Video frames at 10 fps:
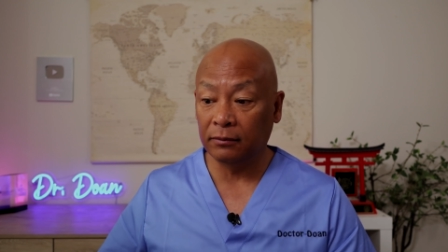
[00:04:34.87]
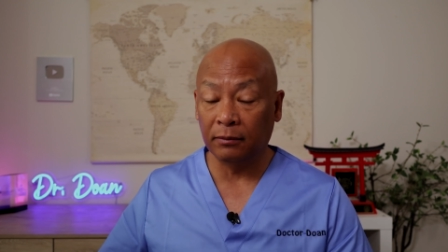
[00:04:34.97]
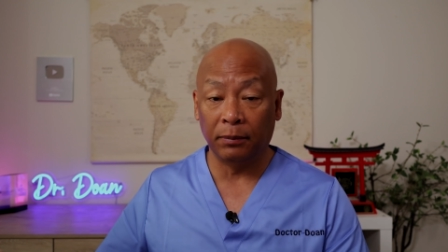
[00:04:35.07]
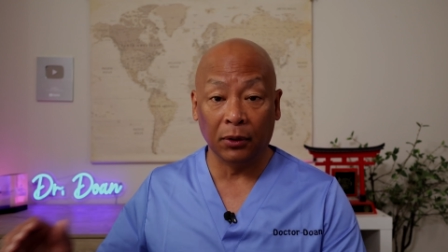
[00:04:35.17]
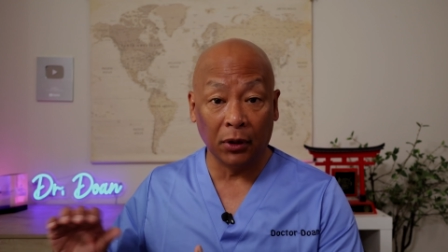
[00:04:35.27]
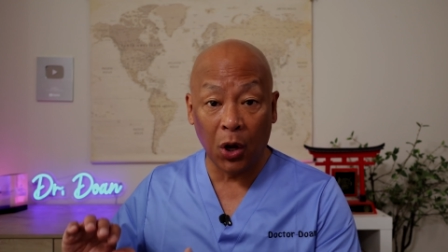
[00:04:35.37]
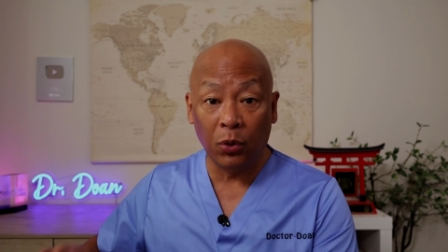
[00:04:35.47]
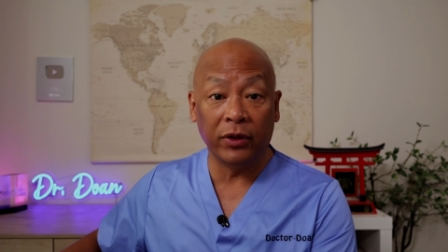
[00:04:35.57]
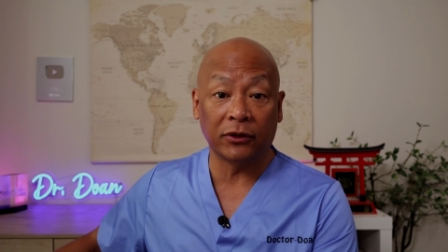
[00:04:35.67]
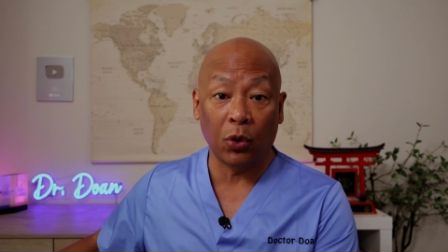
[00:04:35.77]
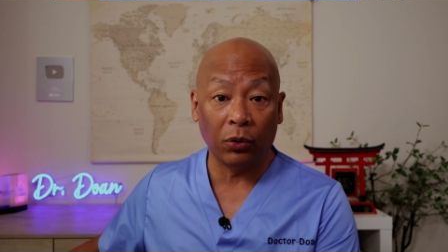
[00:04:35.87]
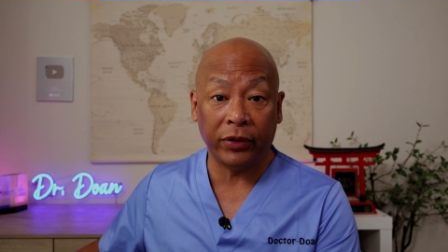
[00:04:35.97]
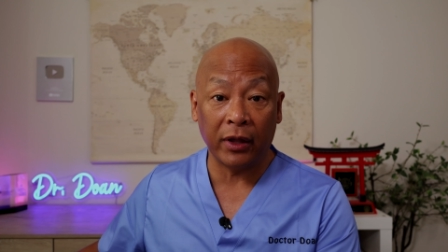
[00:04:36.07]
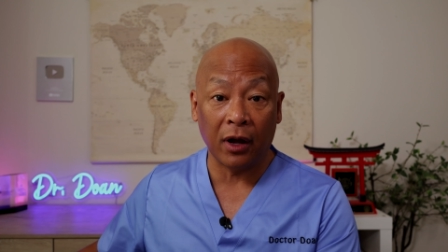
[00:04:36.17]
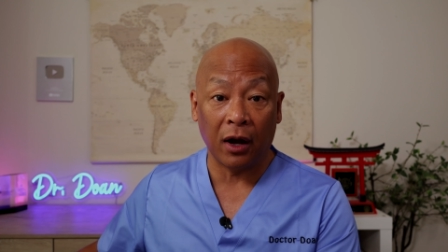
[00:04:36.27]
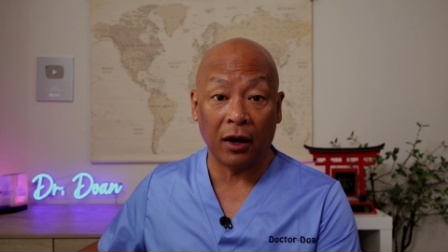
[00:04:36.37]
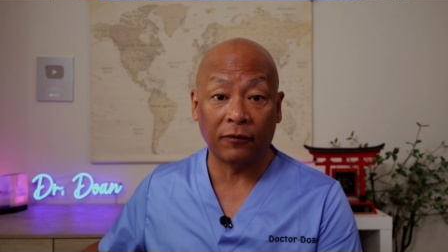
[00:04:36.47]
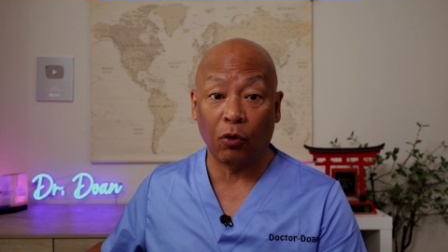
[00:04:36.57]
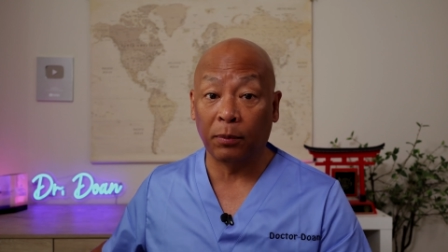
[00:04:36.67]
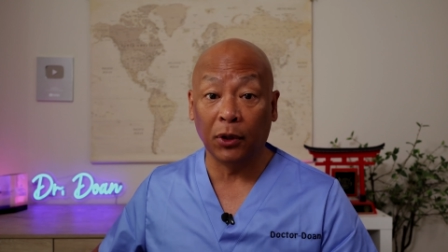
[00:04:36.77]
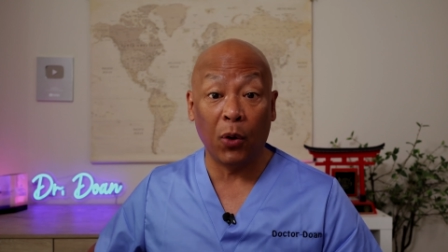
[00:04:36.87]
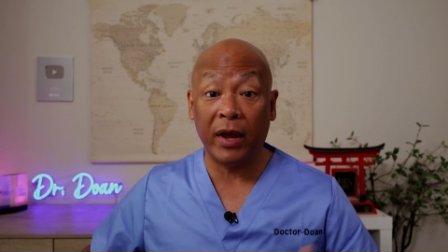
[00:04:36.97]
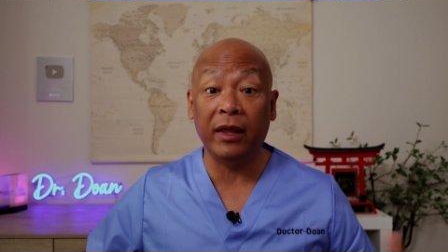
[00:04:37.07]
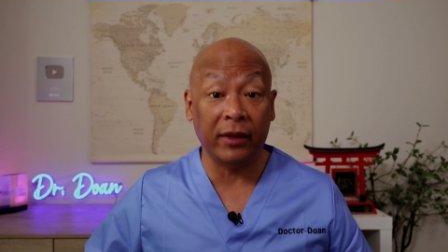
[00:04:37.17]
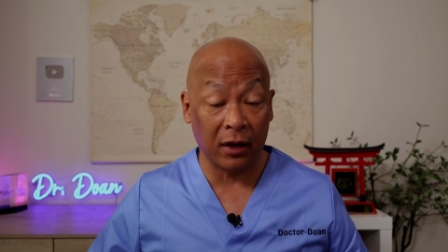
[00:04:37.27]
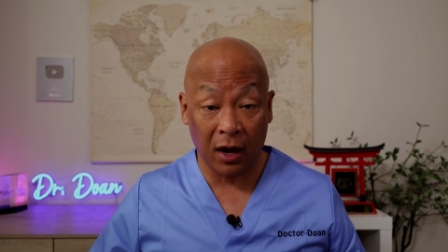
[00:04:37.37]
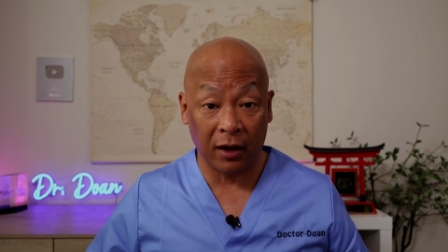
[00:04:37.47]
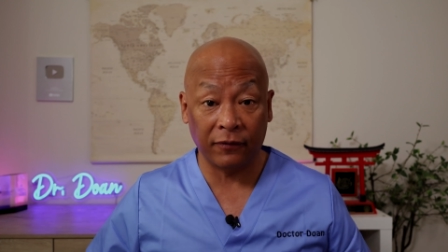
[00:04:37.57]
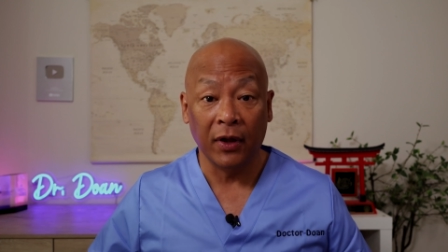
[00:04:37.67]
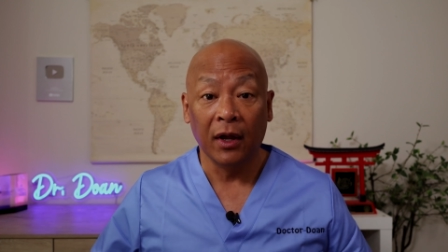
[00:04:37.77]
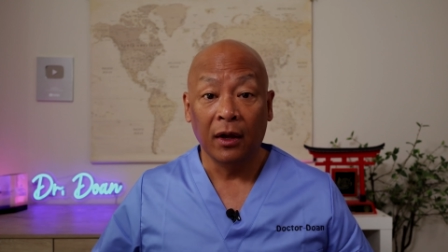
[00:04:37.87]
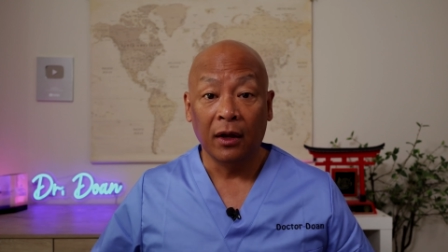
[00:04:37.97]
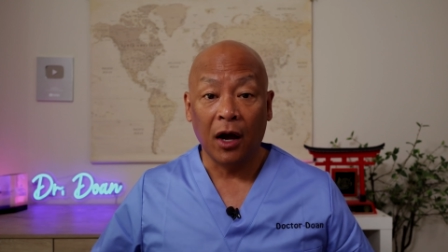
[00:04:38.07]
blow this whole thing off or blow anything off.